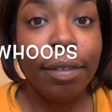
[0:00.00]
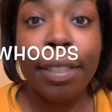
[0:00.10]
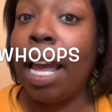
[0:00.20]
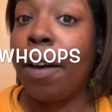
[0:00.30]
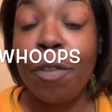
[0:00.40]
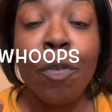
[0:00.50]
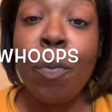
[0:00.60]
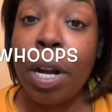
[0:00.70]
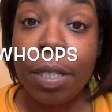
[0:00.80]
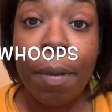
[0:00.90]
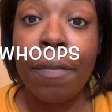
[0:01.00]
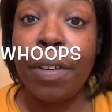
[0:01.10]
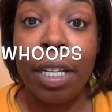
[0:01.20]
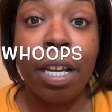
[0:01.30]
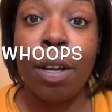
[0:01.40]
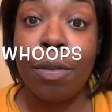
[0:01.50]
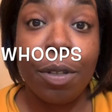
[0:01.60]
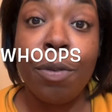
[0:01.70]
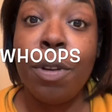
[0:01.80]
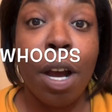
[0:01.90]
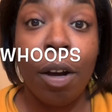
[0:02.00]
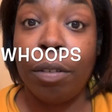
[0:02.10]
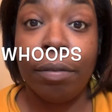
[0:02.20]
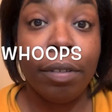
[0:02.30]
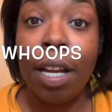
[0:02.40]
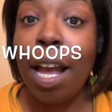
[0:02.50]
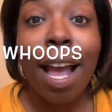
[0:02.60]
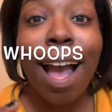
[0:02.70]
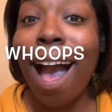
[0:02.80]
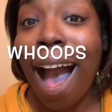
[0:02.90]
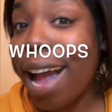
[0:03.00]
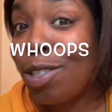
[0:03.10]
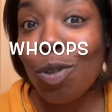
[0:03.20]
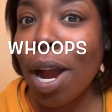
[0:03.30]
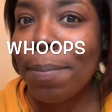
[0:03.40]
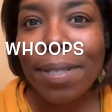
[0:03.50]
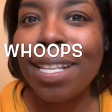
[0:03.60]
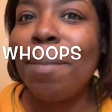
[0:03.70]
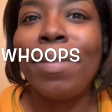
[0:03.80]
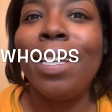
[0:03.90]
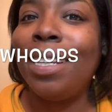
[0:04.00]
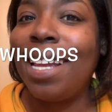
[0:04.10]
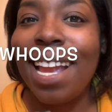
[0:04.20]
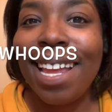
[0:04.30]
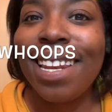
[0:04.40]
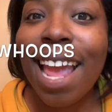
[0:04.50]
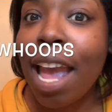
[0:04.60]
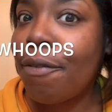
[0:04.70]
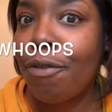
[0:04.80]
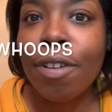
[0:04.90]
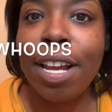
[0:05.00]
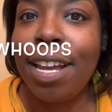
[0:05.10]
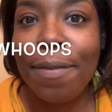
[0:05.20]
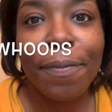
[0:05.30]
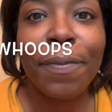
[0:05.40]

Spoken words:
now if you've watched my videos, you know I drop something in every video.